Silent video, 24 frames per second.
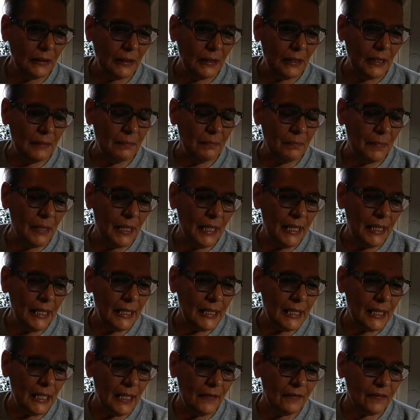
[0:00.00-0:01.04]
I
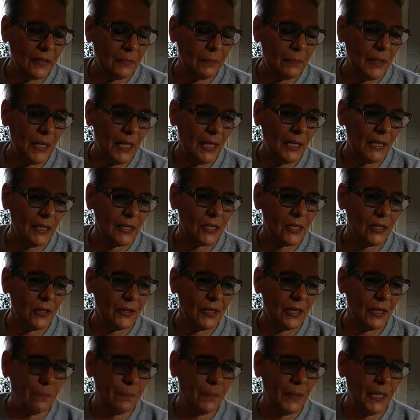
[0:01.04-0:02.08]
might have to pass
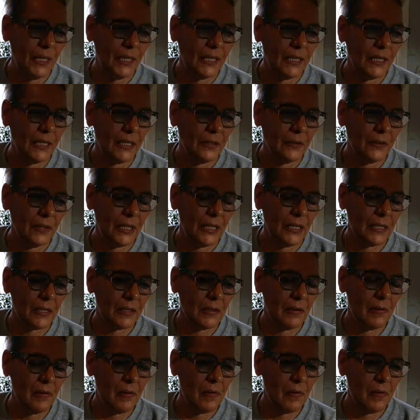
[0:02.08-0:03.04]
on the bacon grease.